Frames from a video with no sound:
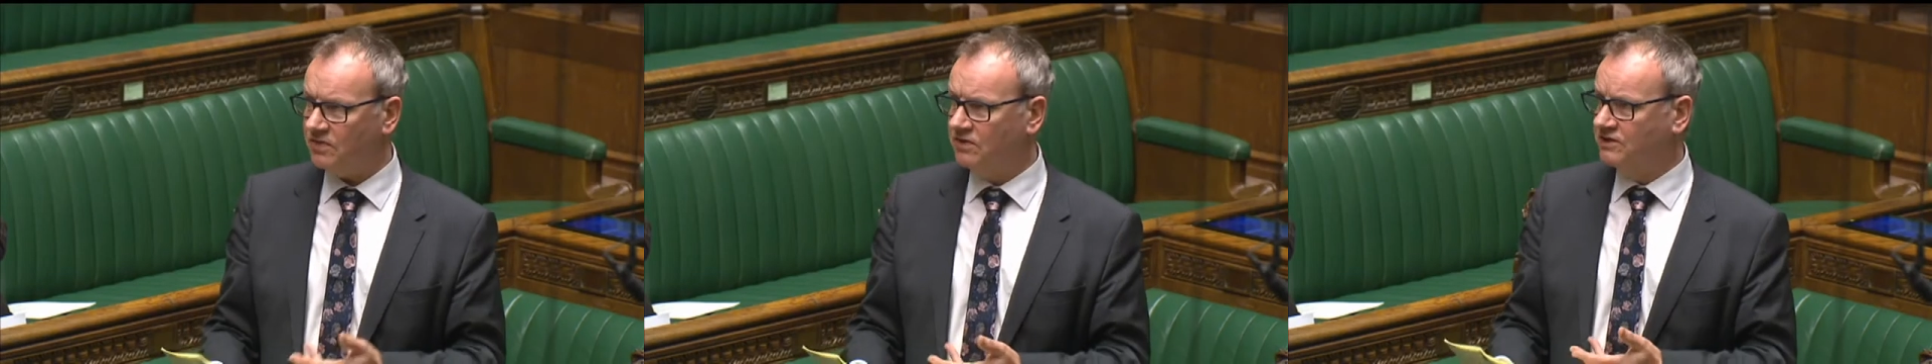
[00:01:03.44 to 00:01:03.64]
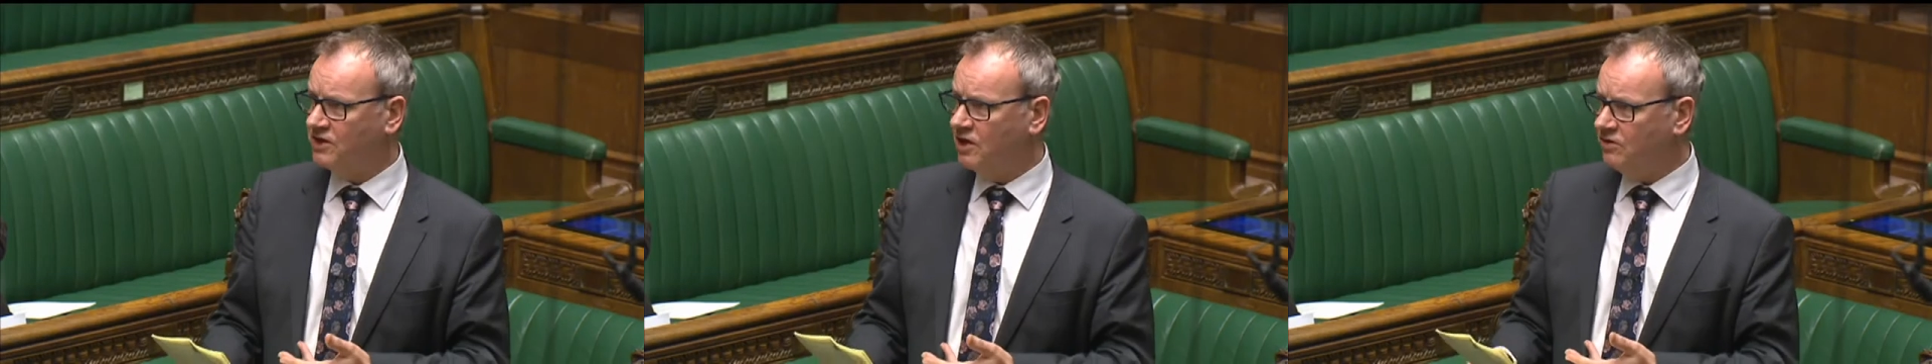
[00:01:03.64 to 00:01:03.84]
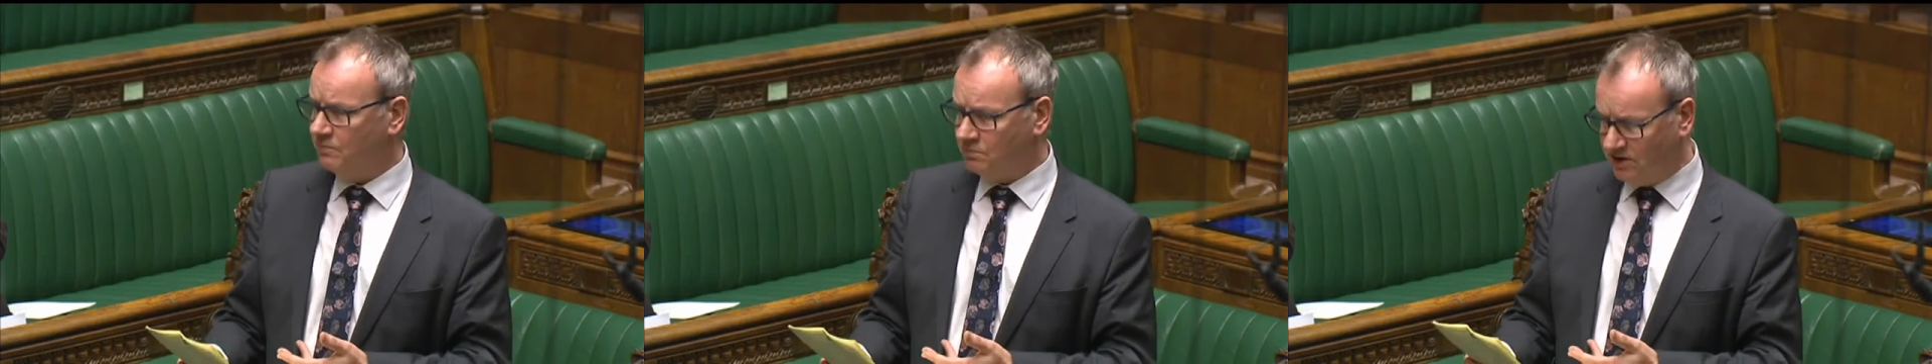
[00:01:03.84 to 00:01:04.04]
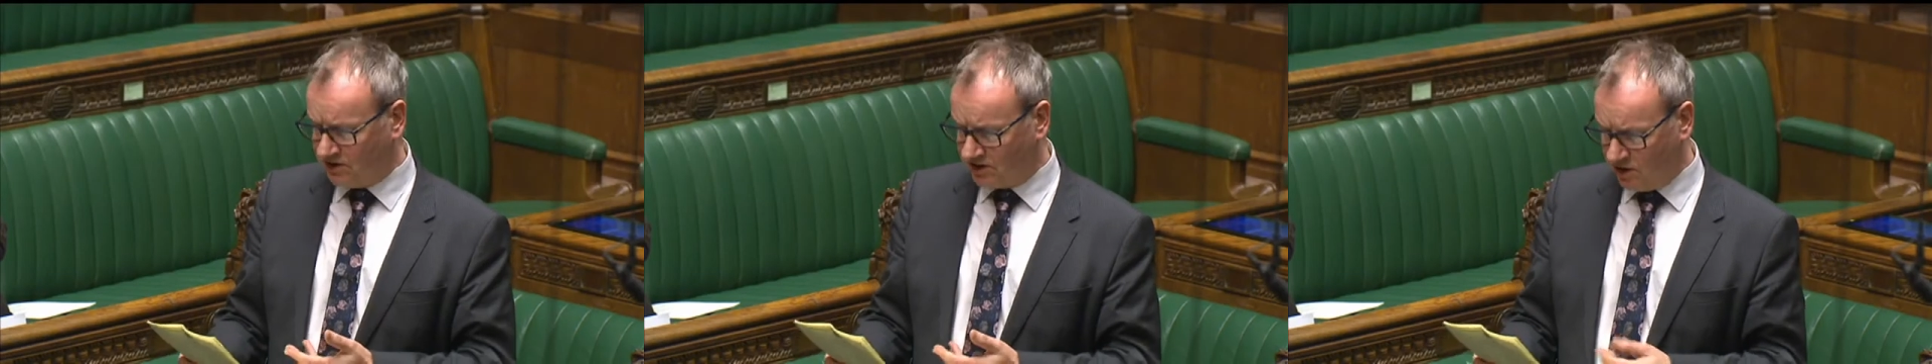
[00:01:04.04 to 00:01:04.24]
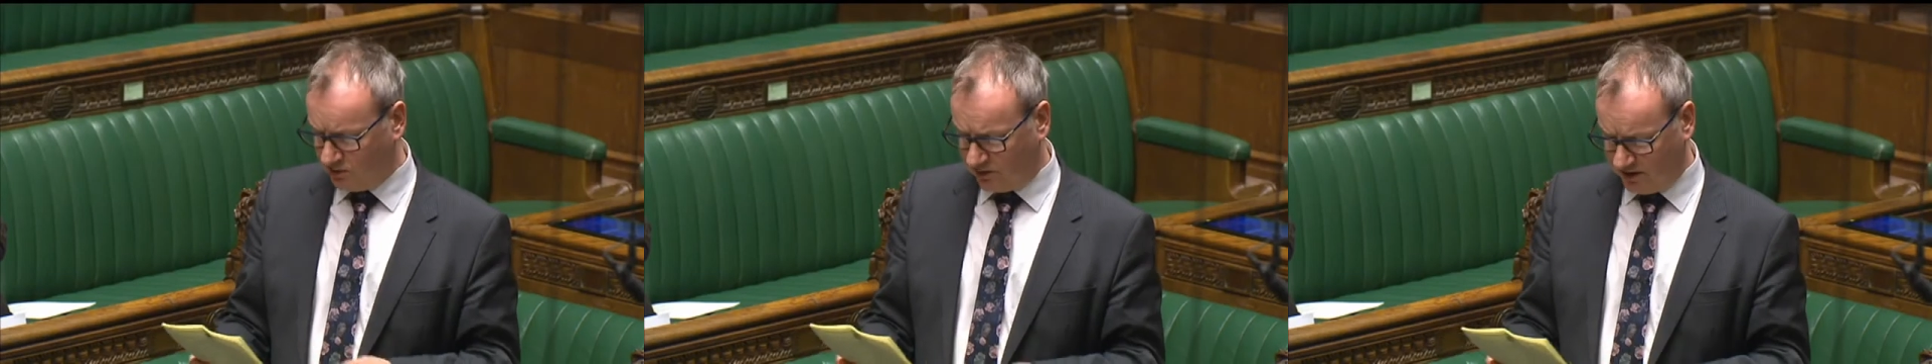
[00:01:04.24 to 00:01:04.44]
The town of
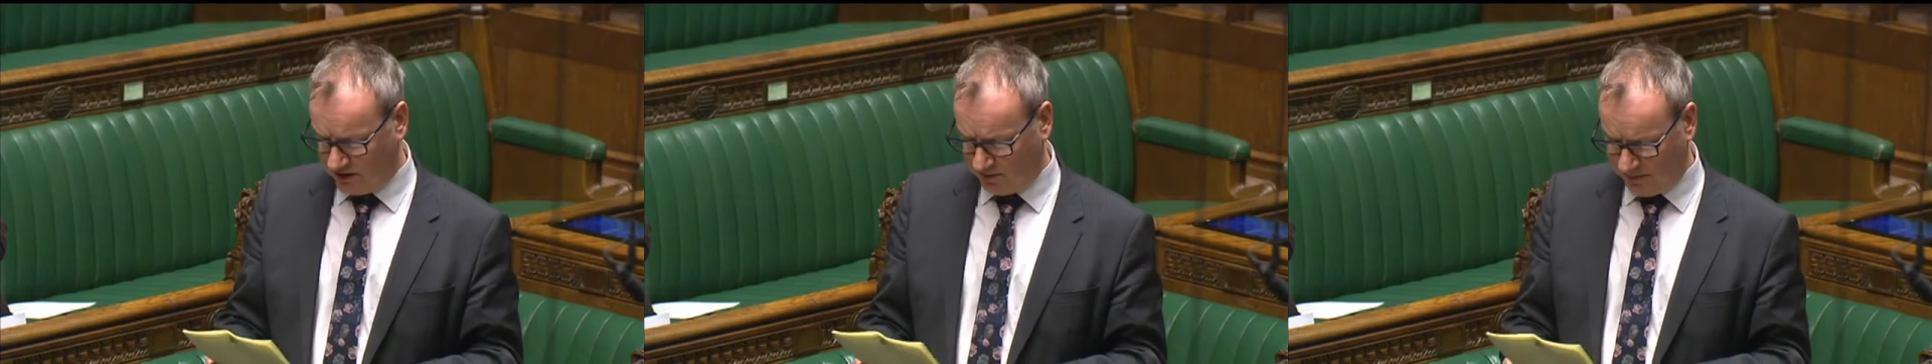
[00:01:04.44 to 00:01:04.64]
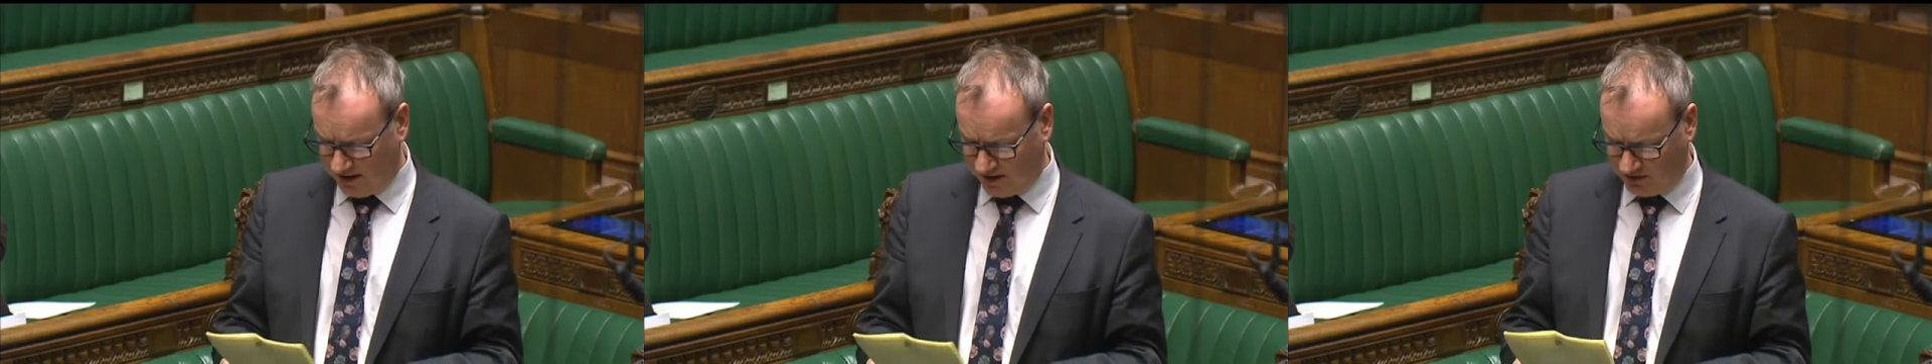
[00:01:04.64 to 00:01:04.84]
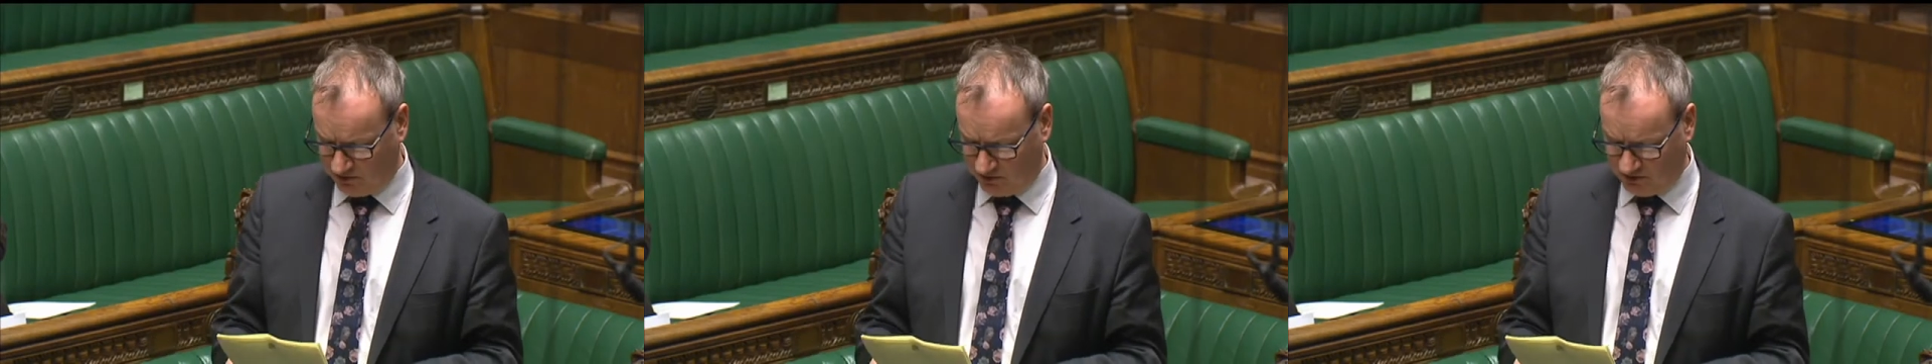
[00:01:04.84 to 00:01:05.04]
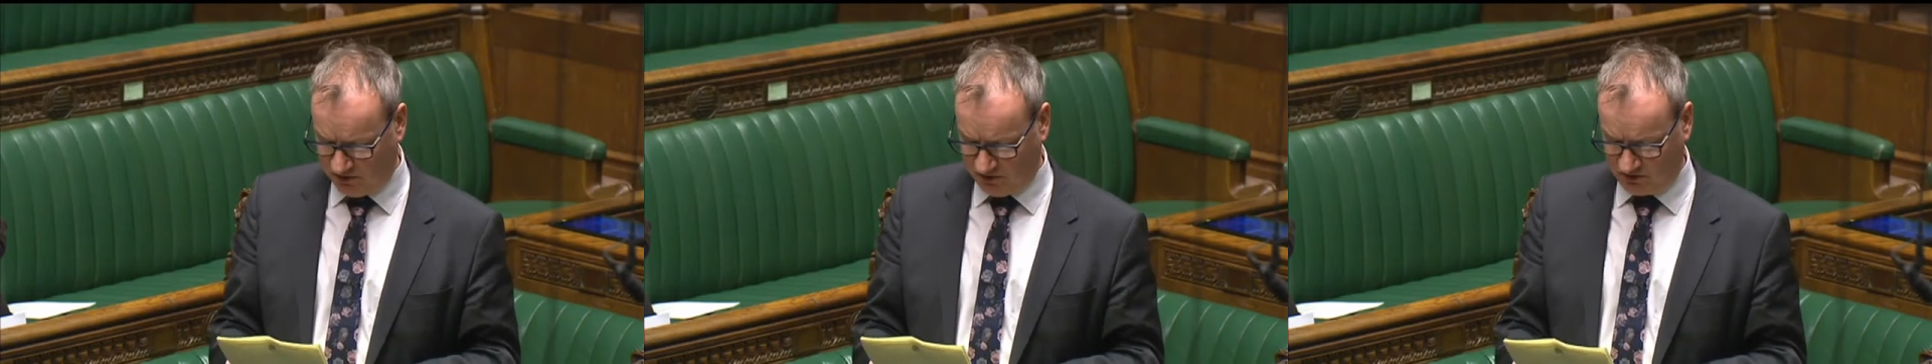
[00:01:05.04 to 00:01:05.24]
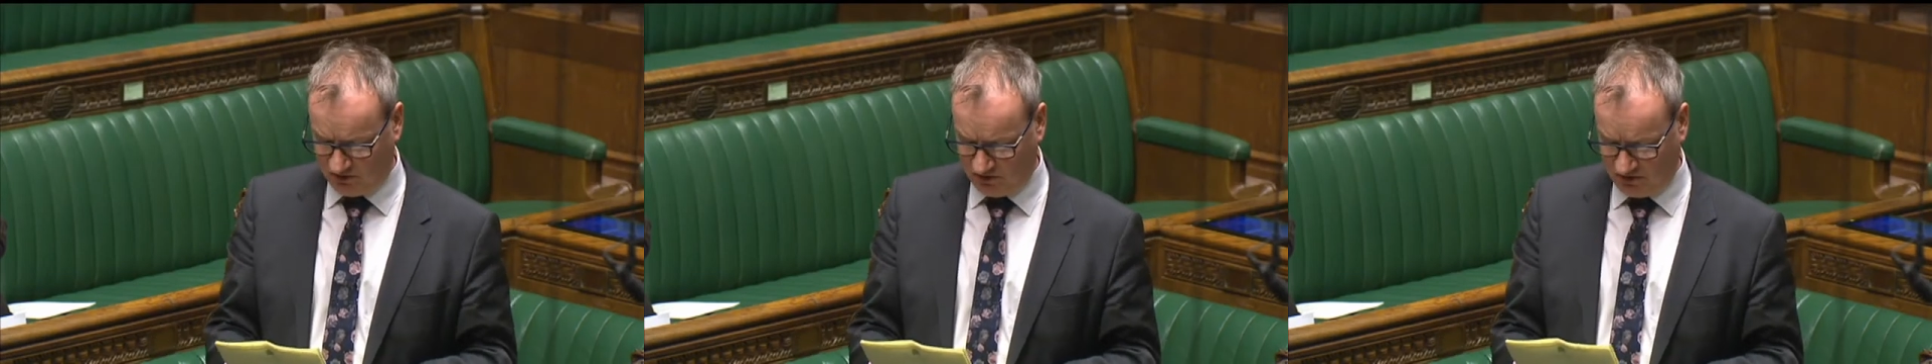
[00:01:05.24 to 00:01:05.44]
Blairgowrie in my
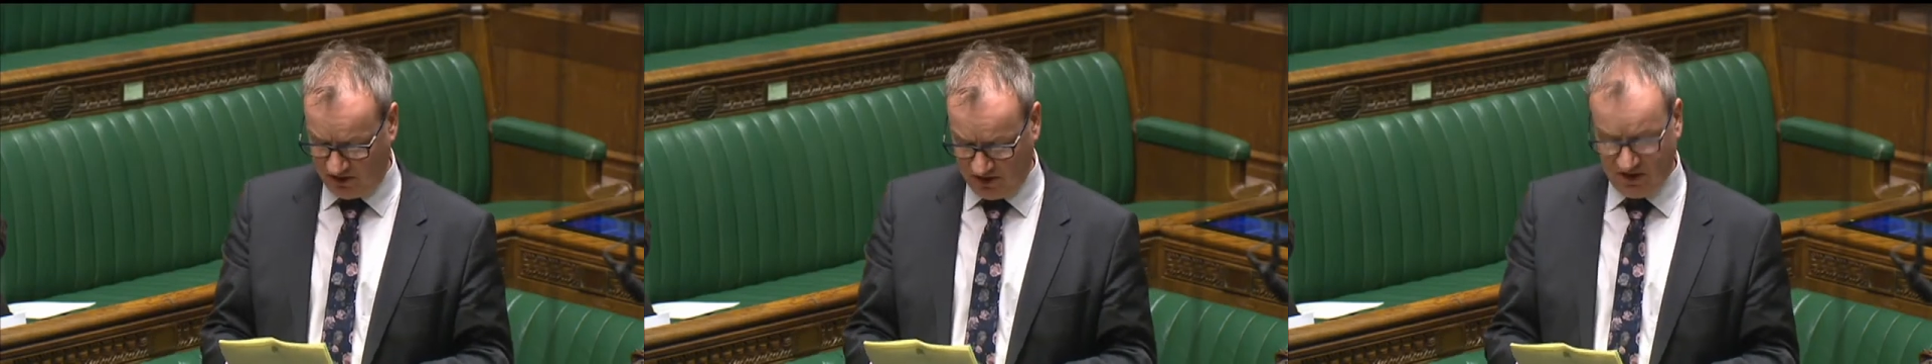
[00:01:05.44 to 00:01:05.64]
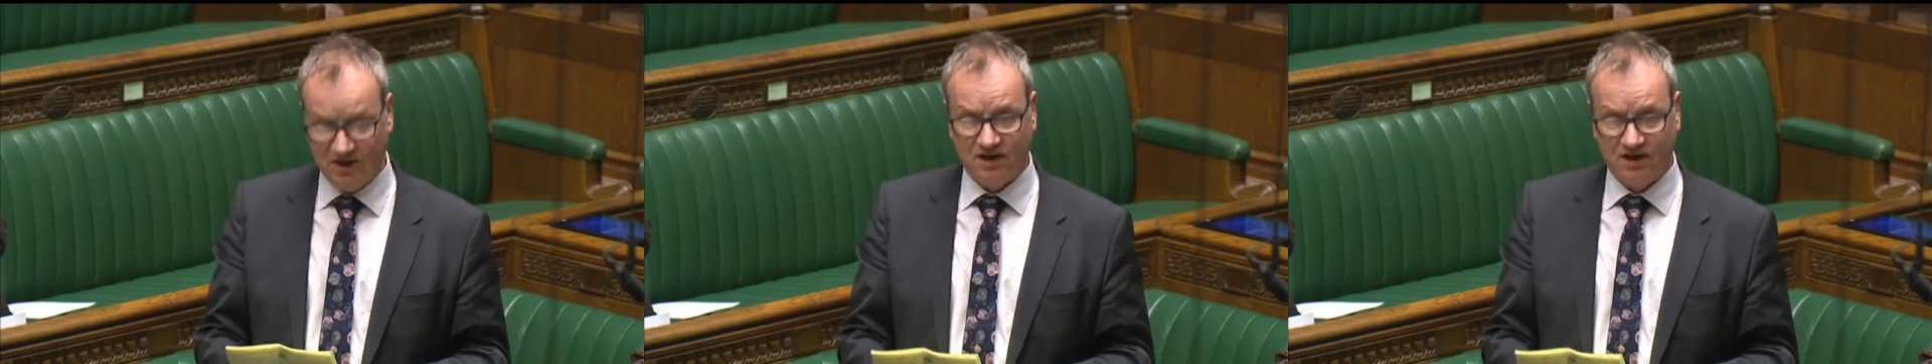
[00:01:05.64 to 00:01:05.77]
constituency